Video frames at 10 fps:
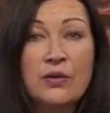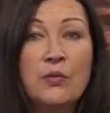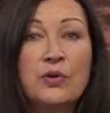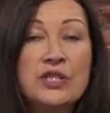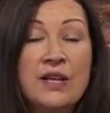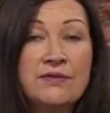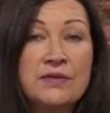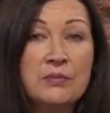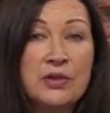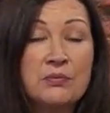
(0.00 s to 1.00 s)
which left
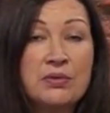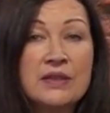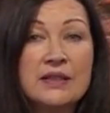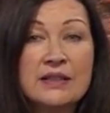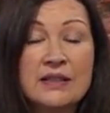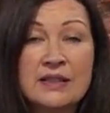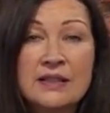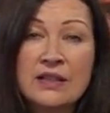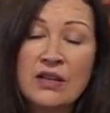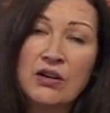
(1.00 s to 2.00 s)
him
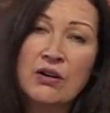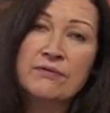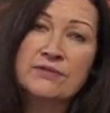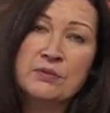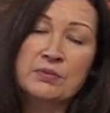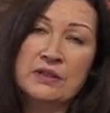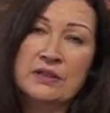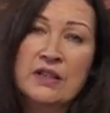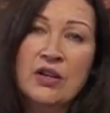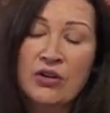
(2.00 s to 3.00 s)
completely
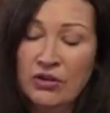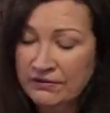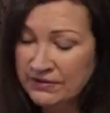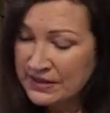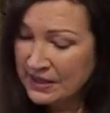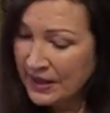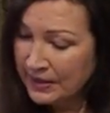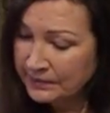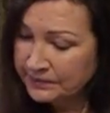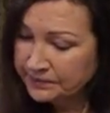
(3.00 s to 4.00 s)
uncomfortable all of the
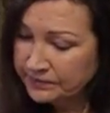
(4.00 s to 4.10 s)
time.